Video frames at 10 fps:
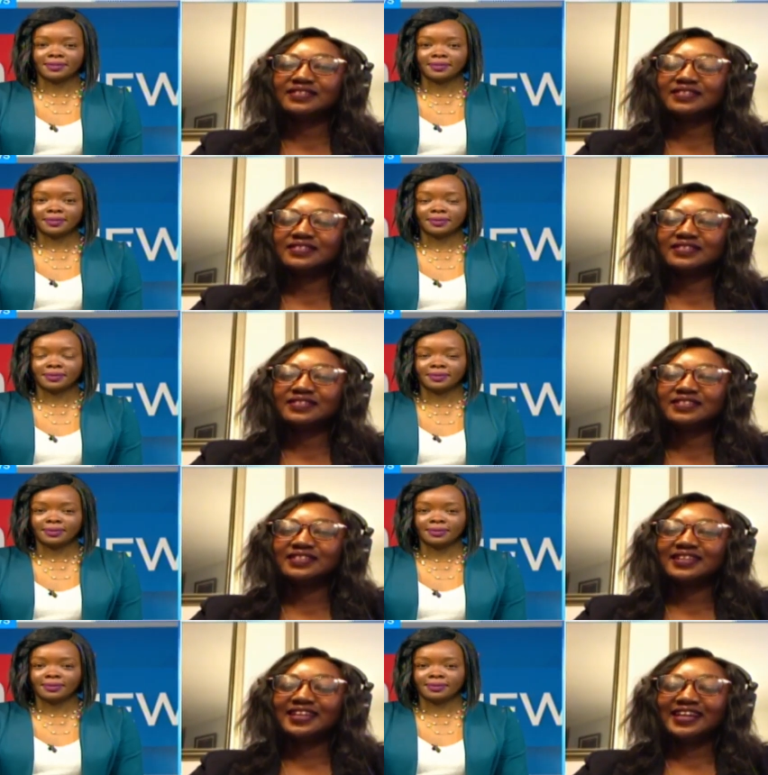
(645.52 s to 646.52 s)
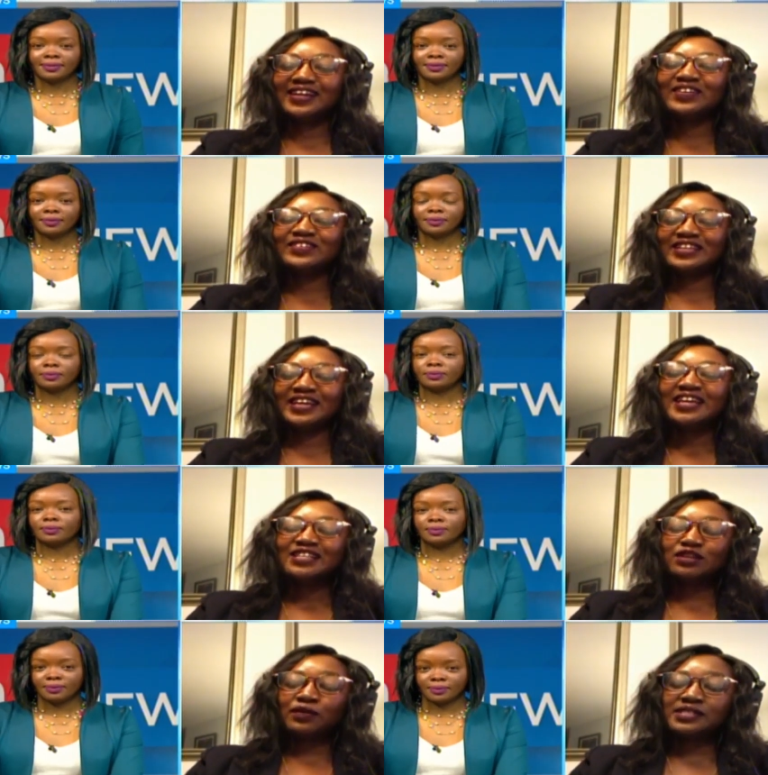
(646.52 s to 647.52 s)
Speaker 1: No, go on, it's okay. Oh yeah.
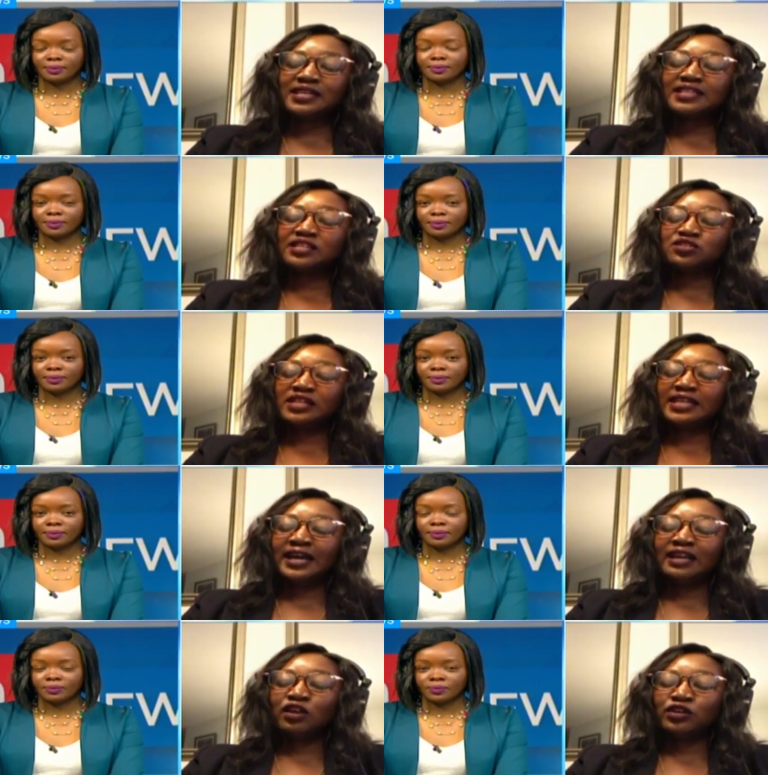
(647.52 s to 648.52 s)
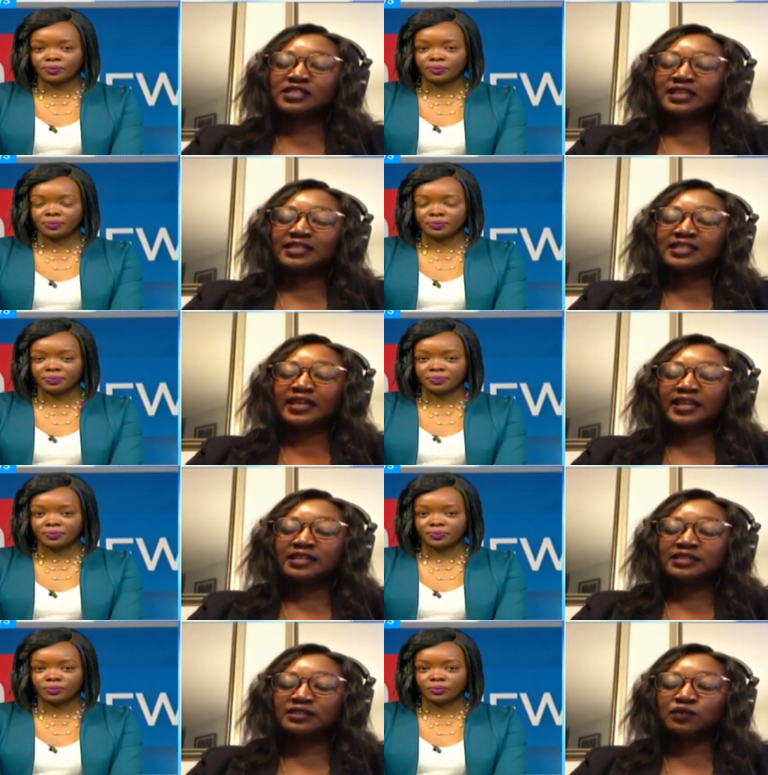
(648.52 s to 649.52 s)
So I was saying there's really a lot that
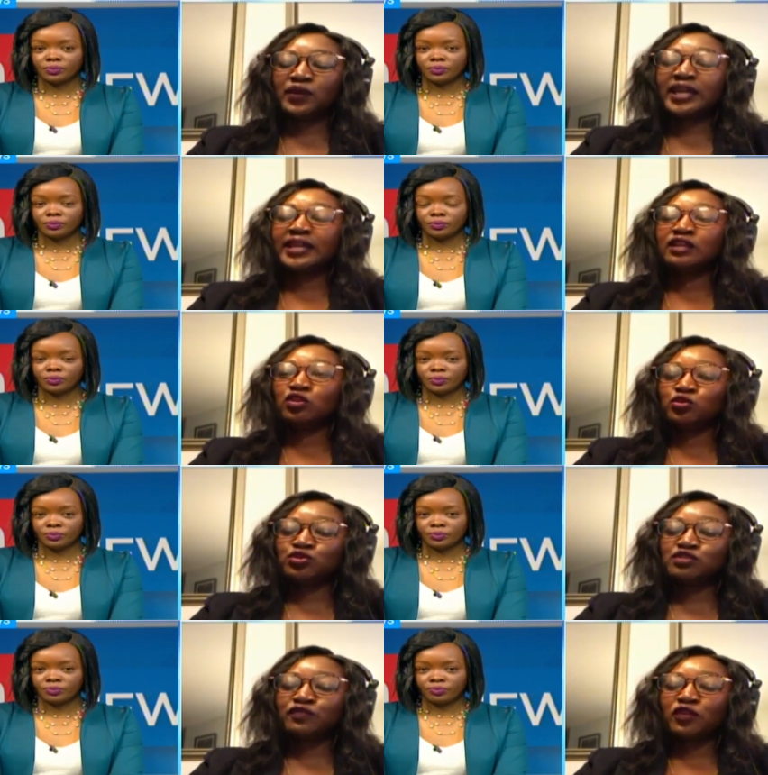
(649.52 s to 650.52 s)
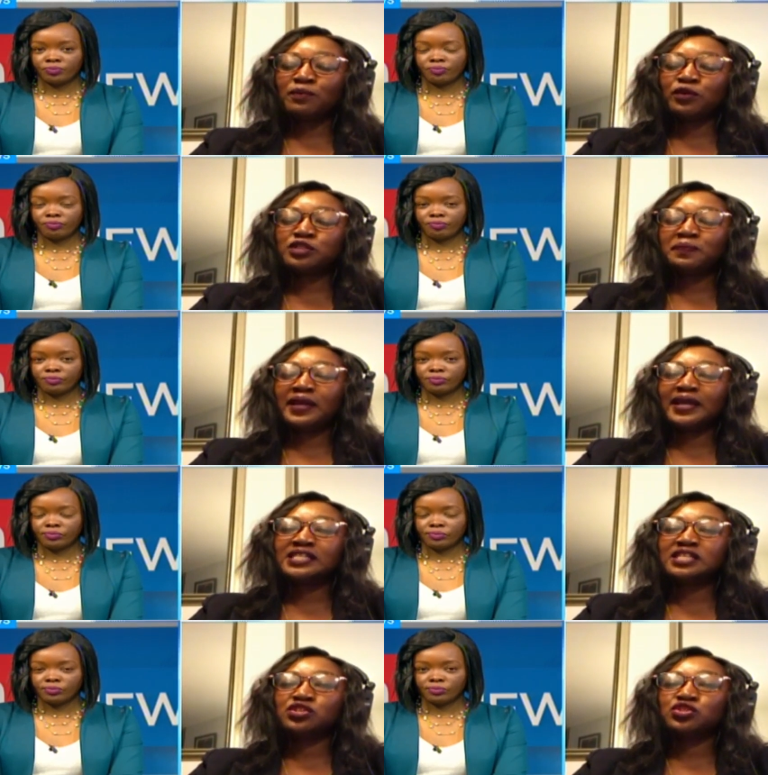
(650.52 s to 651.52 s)
can we can lose from not paying
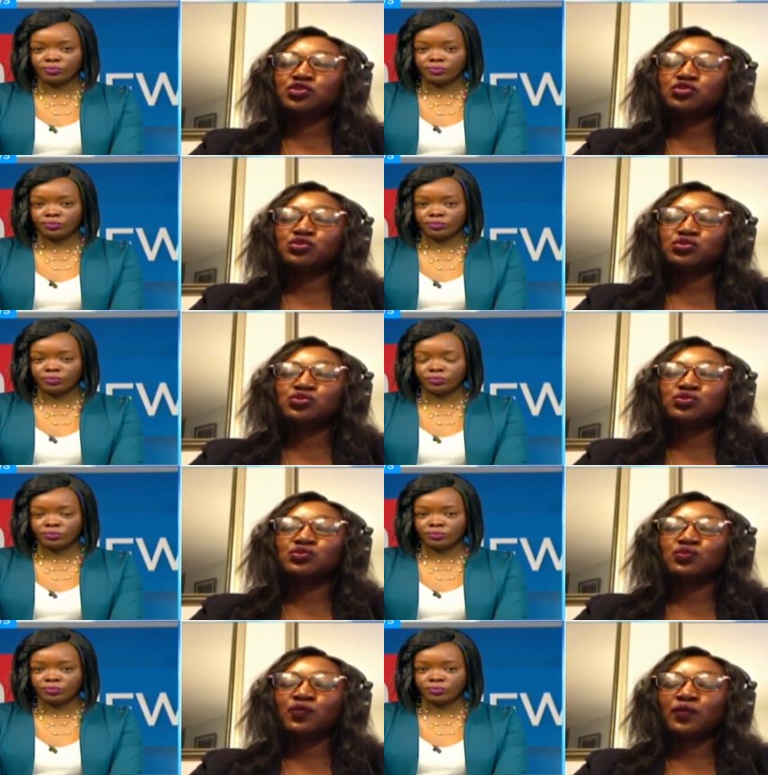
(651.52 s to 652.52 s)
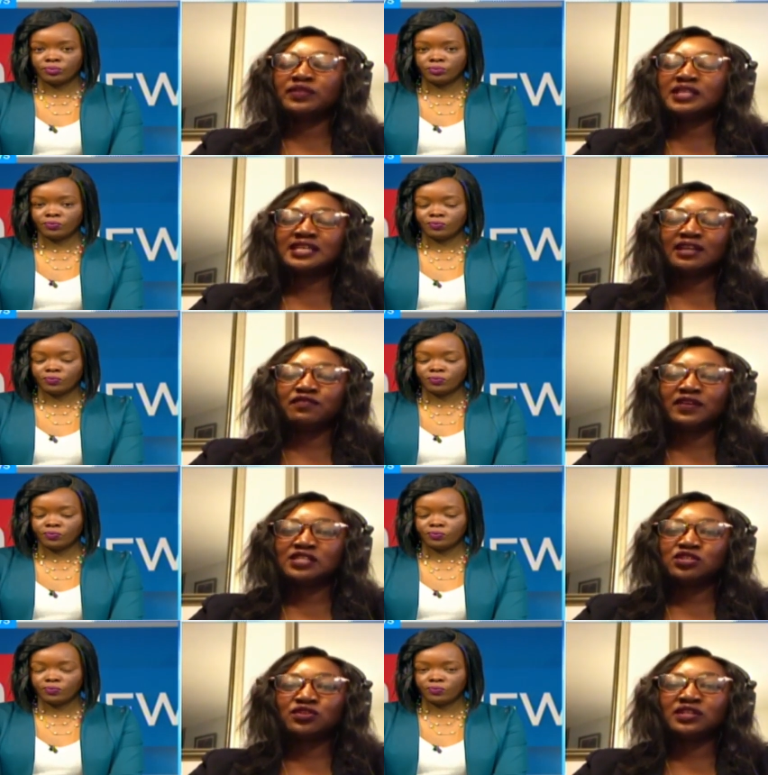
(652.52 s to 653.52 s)
attention to these
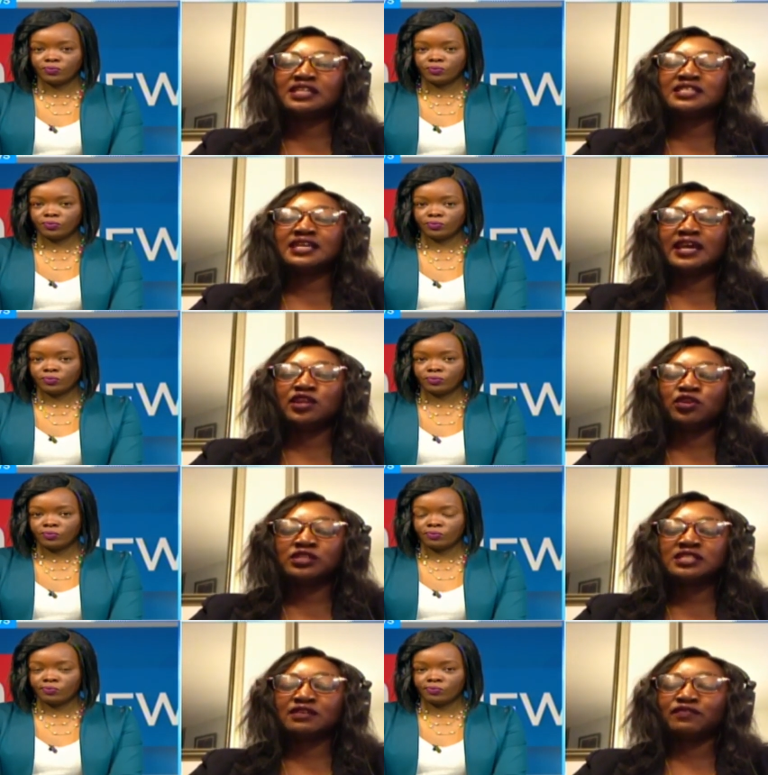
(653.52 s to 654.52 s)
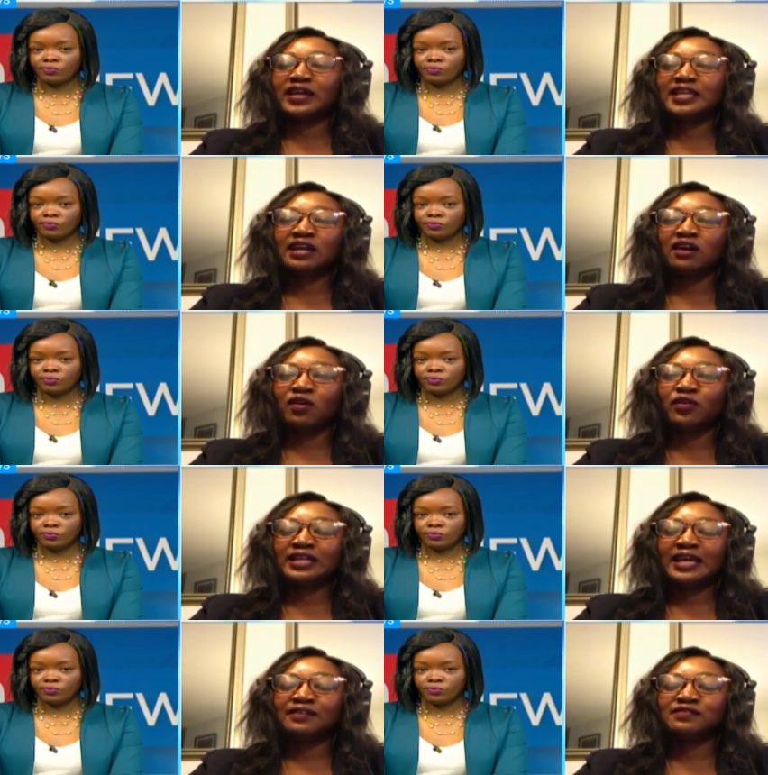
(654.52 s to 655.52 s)
advisories and not safeguarding our
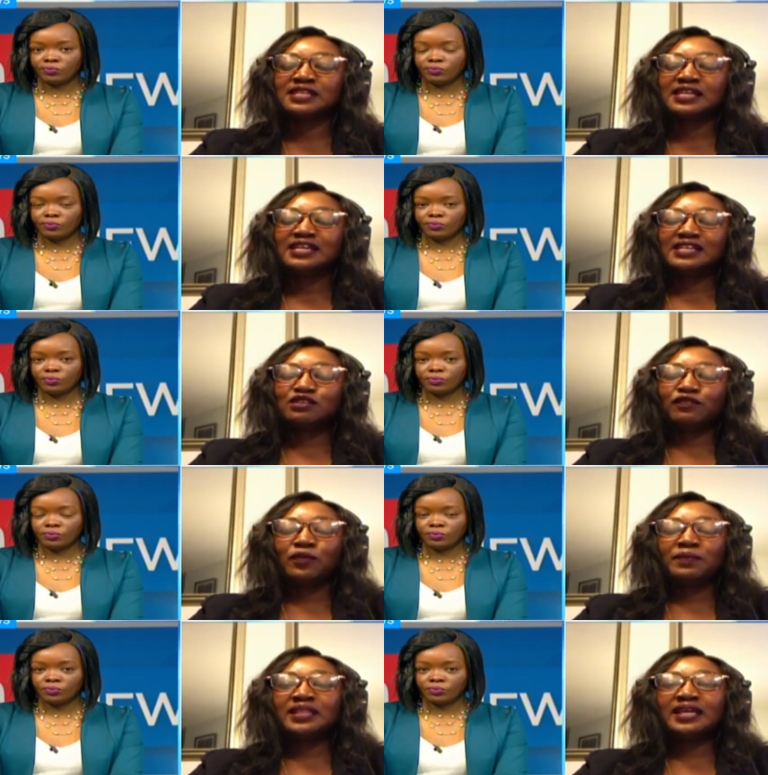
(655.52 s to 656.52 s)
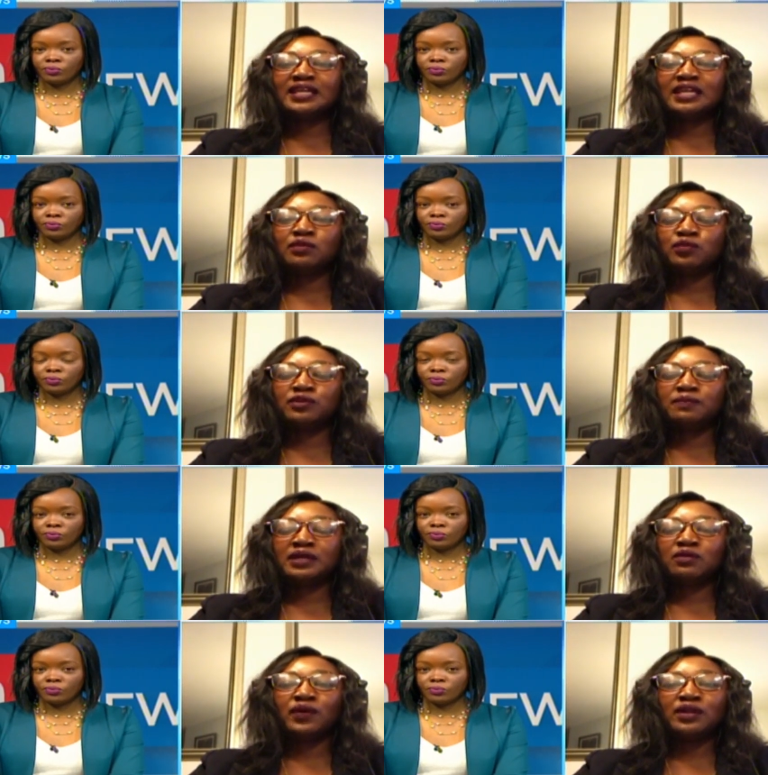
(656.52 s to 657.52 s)
own lives. So for me, the key would
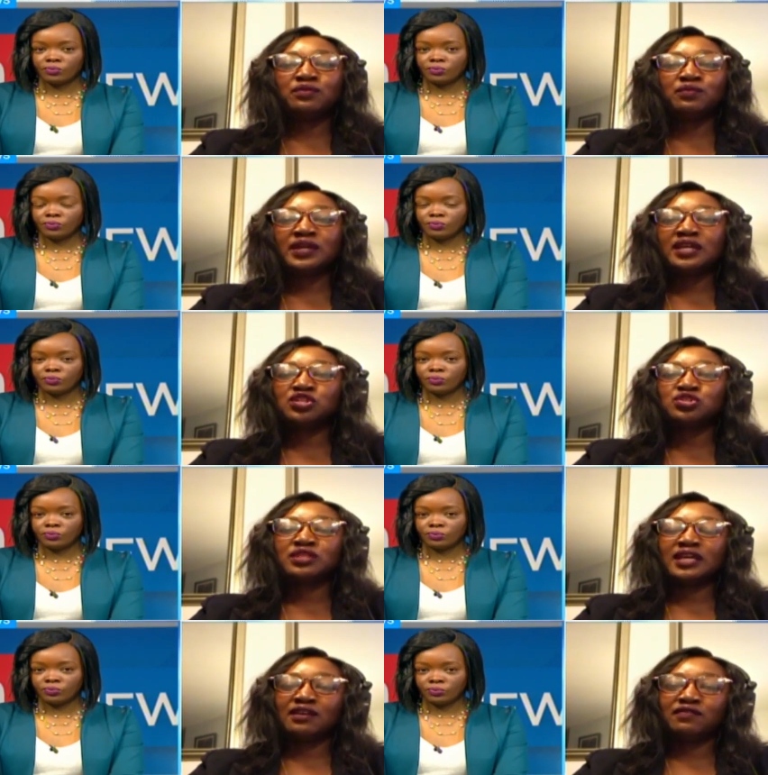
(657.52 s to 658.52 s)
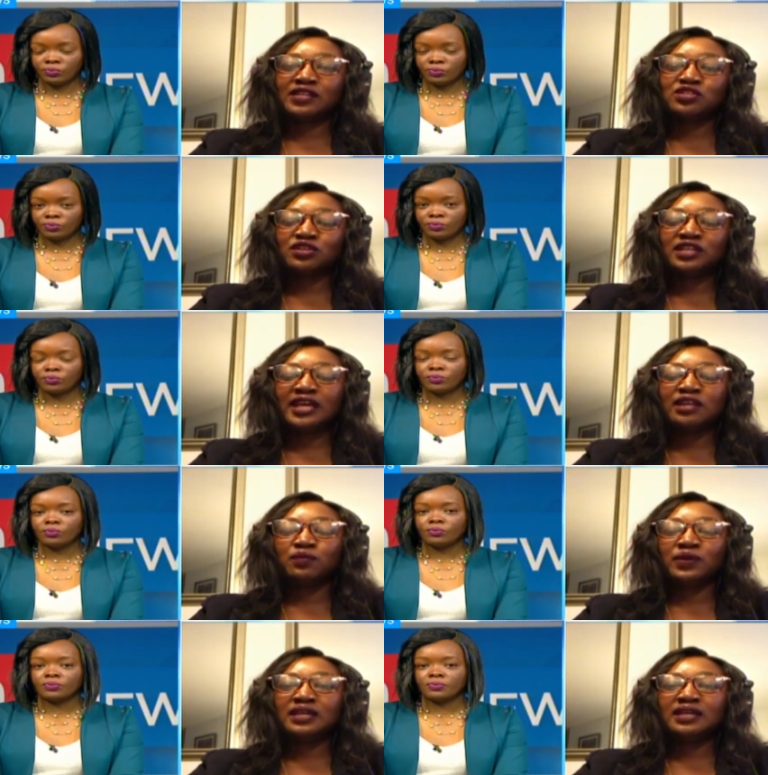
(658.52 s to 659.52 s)
be when we issue the advisory
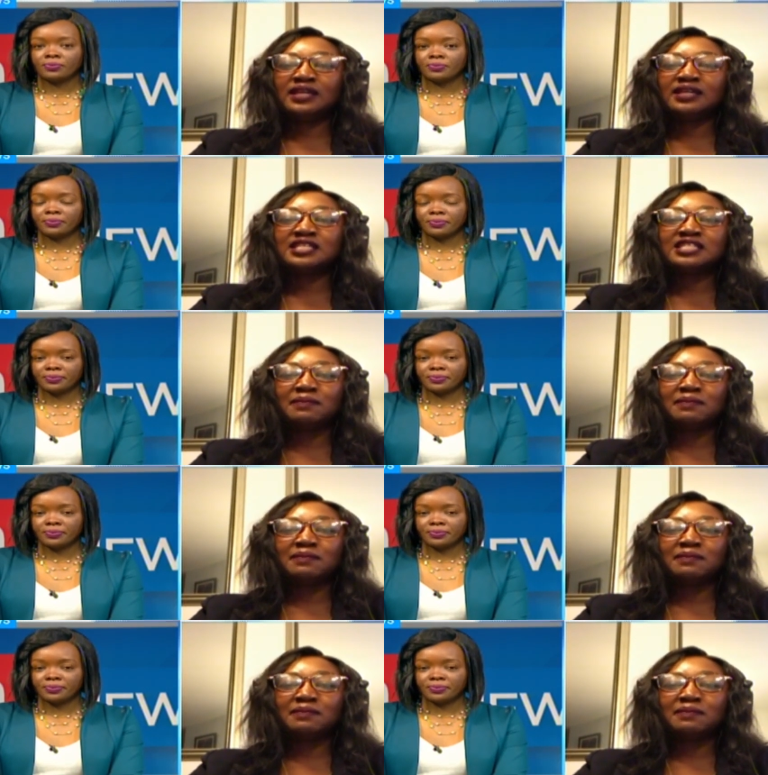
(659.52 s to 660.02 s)
and we